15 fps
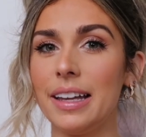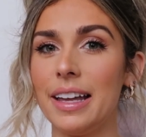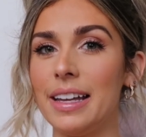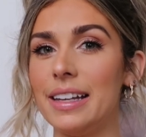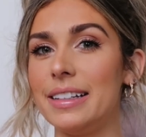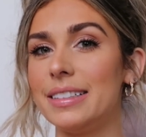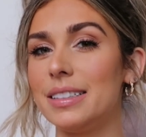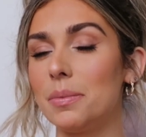
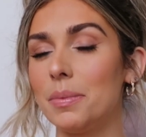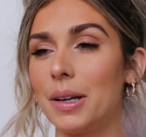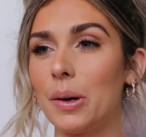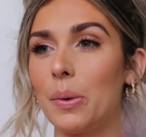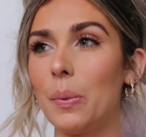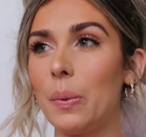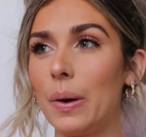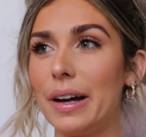and I'm
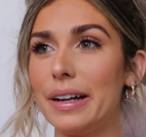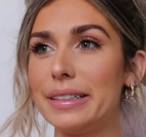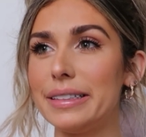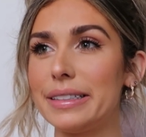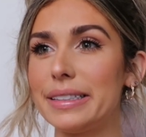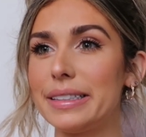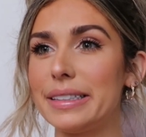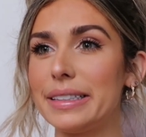like,
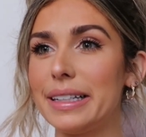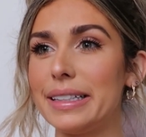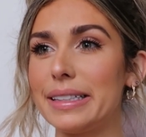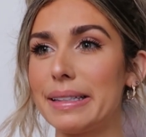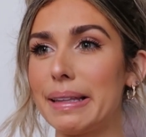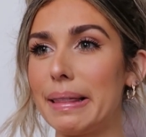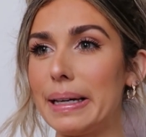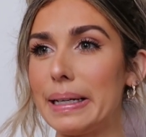what is
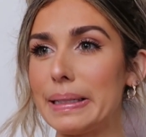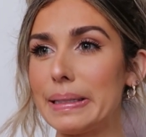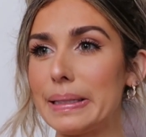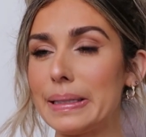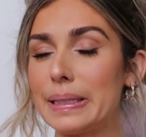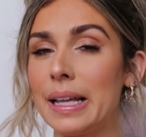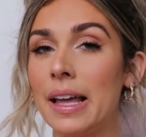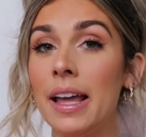
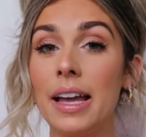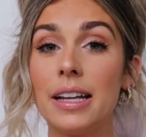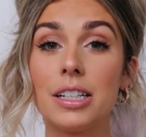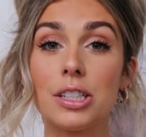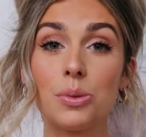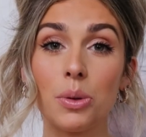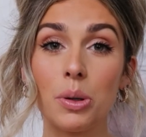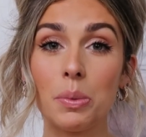this? It
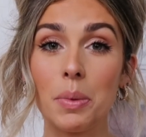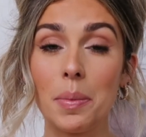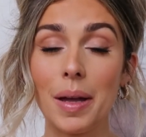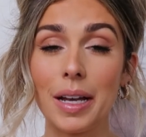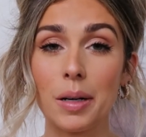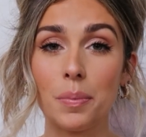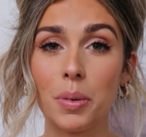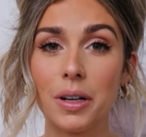doesn't ruin my
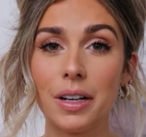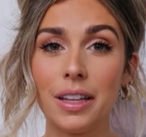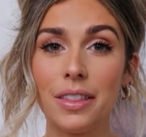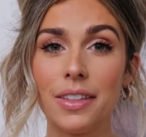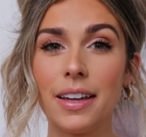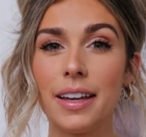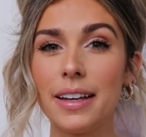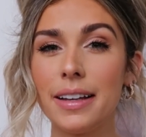makeup or
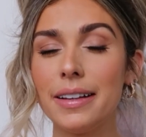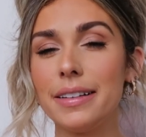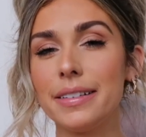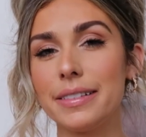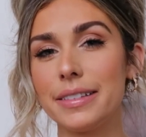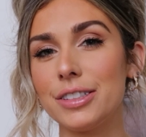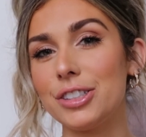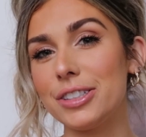anything,
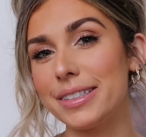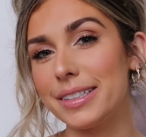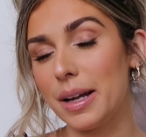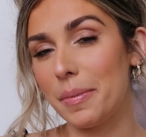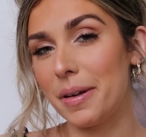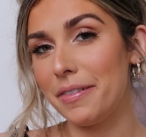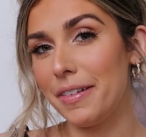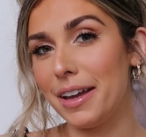it's just
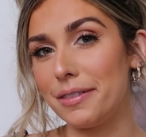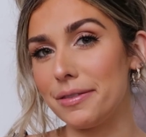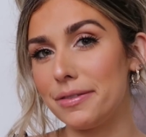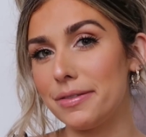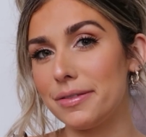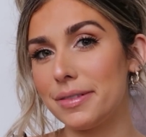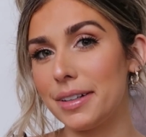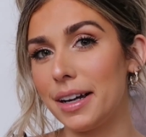not my fave.
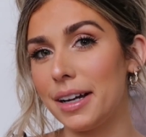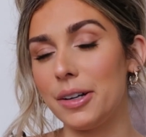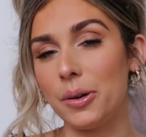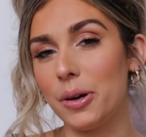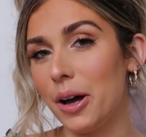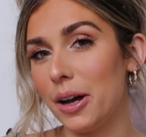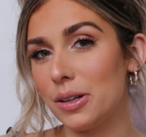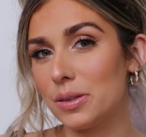I don't
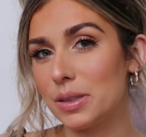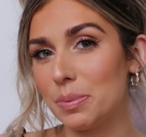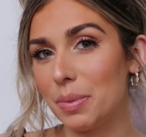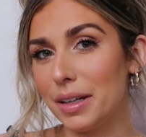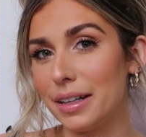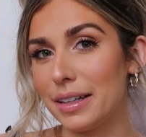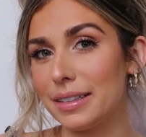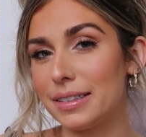know how to
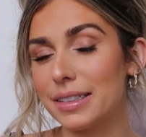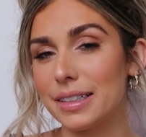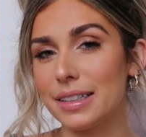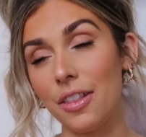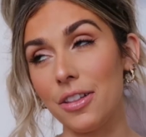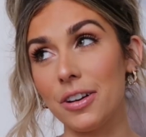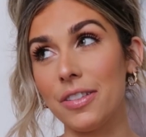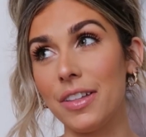explain it
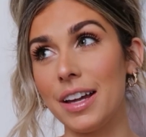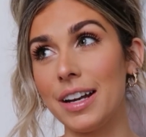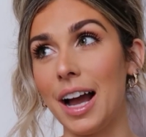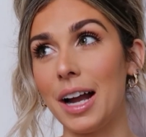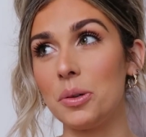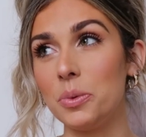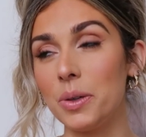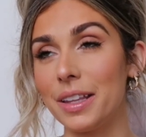other than
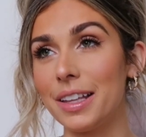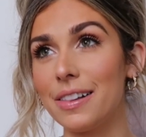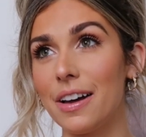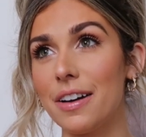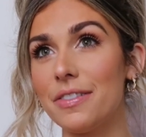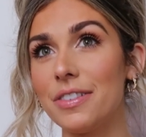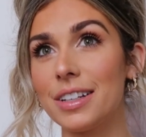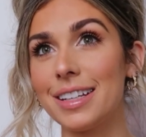I really
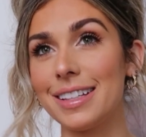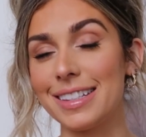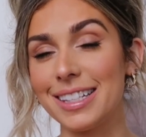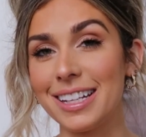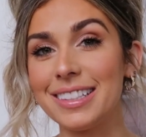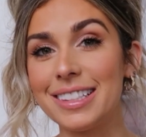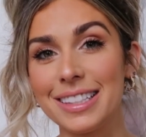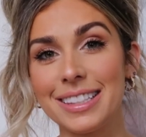love
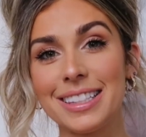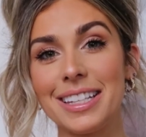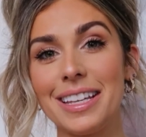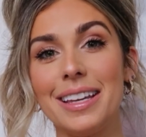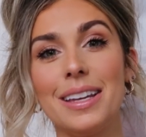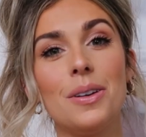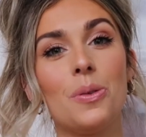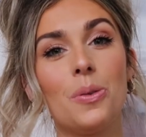
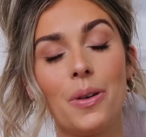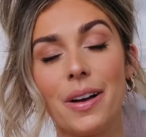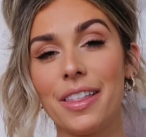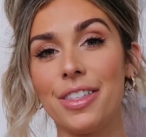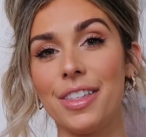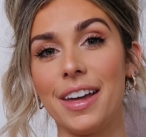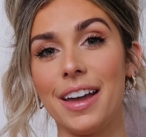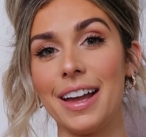consistency with
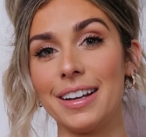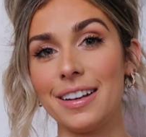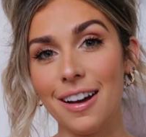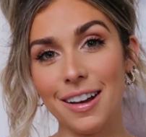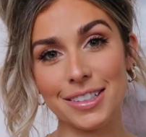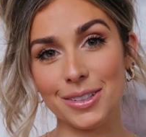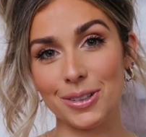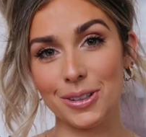a
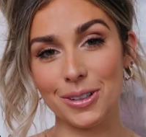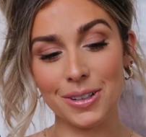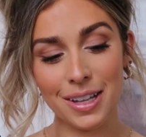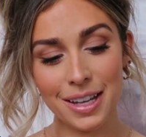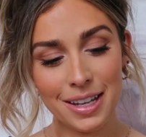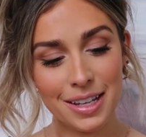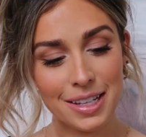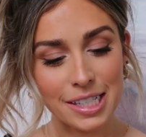nozzle.
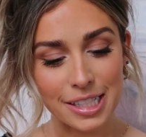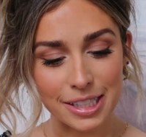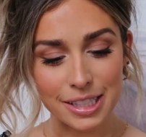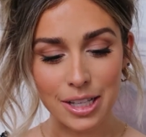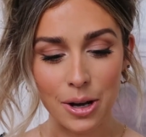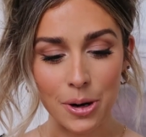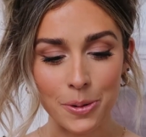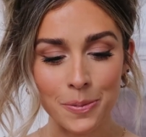
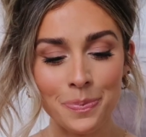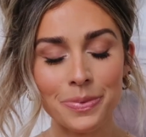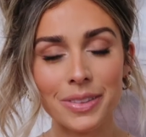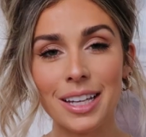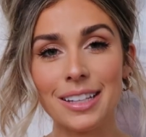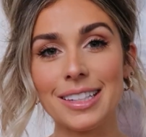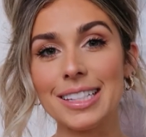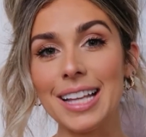So
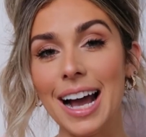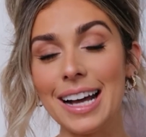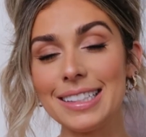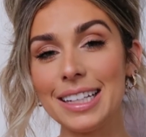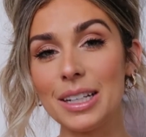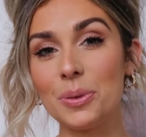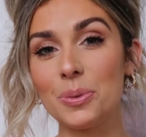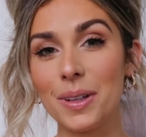this has
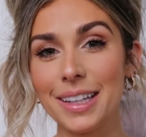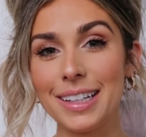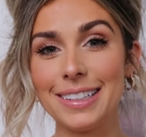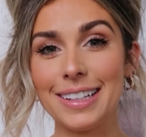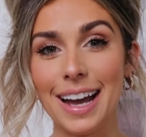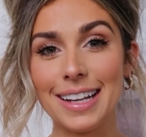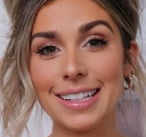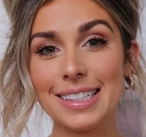like a really
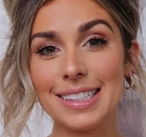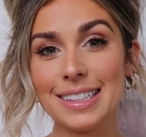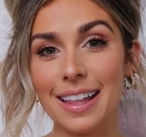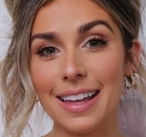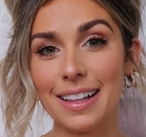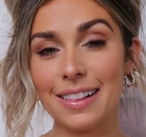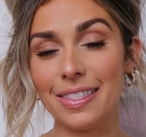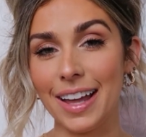nice
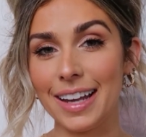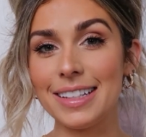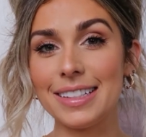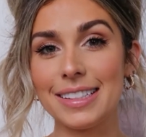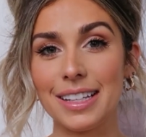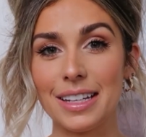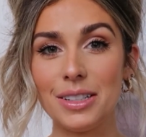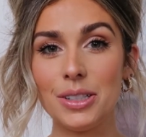like light
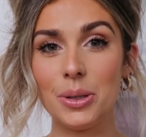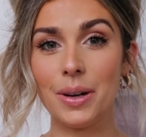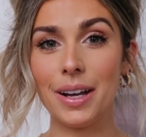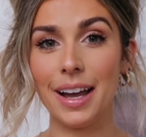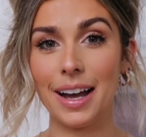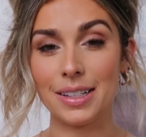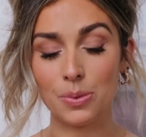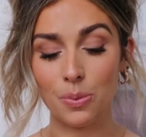scent to
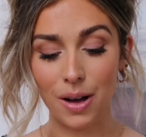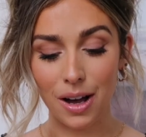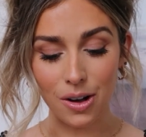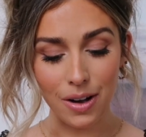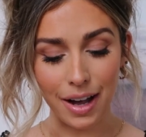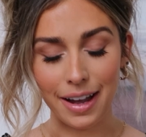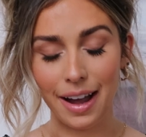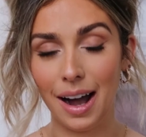it as
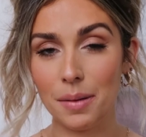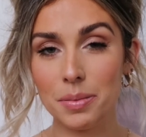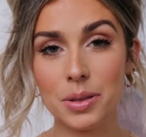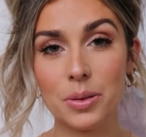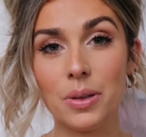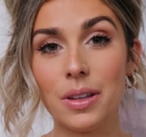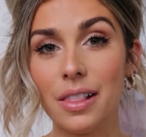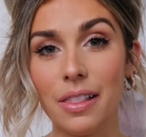well. I
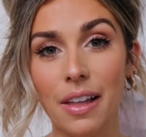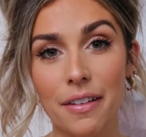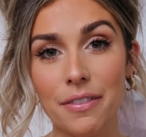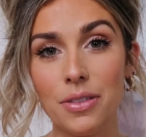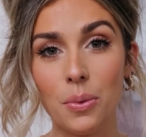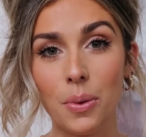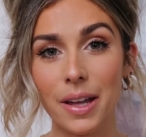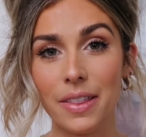absolutely love
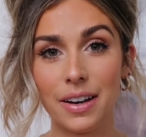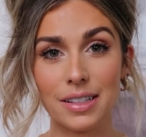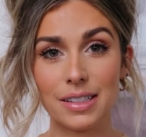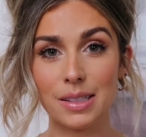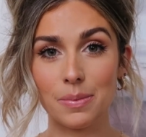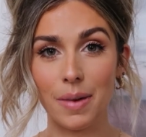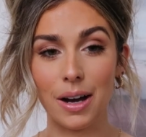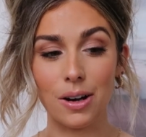the way that it
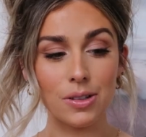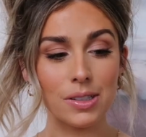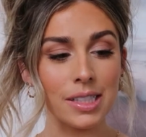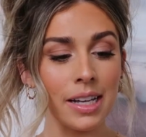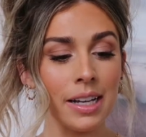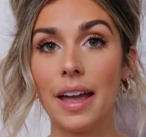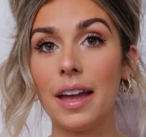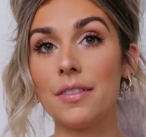smells.
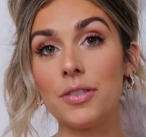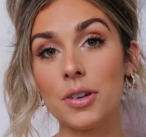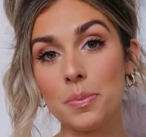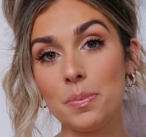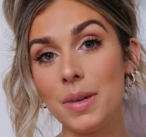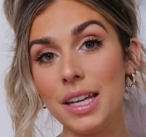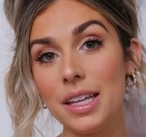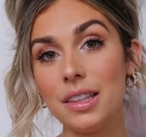And for
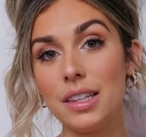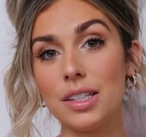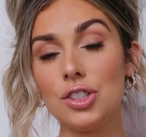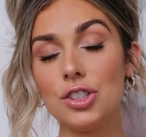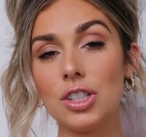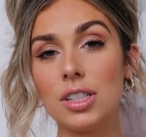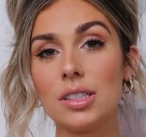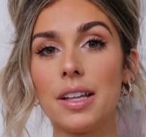me, this
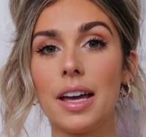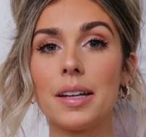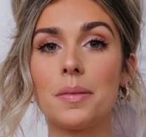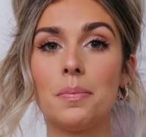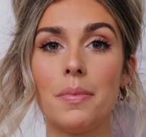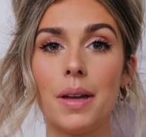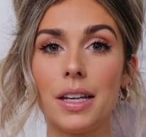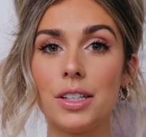just like
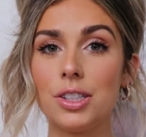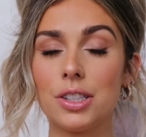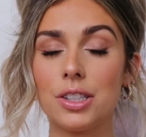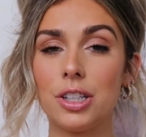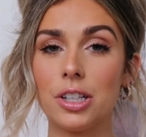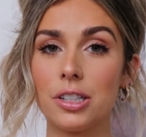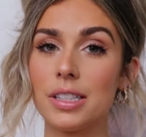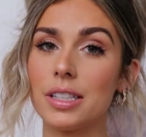makes
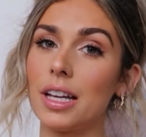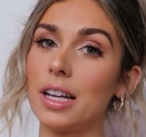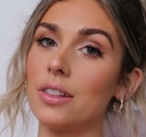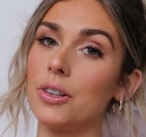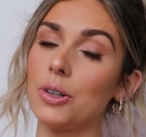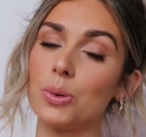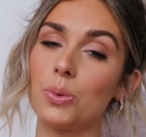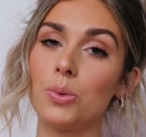your skin
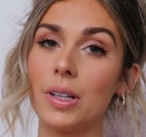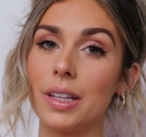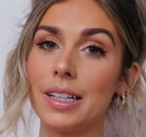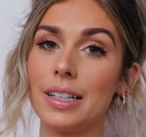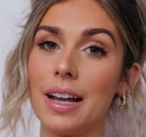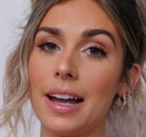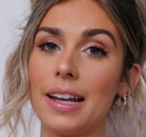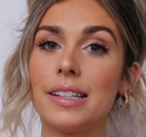look really
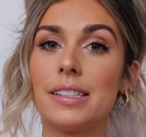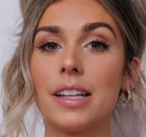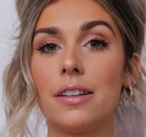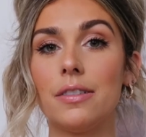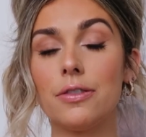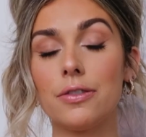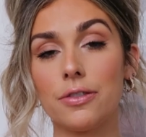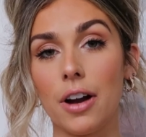nice
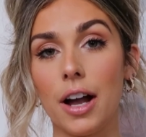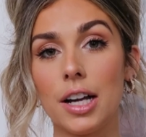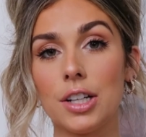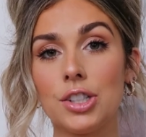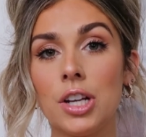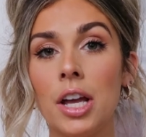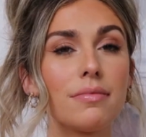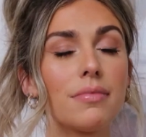and
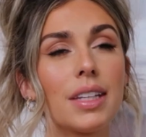fresh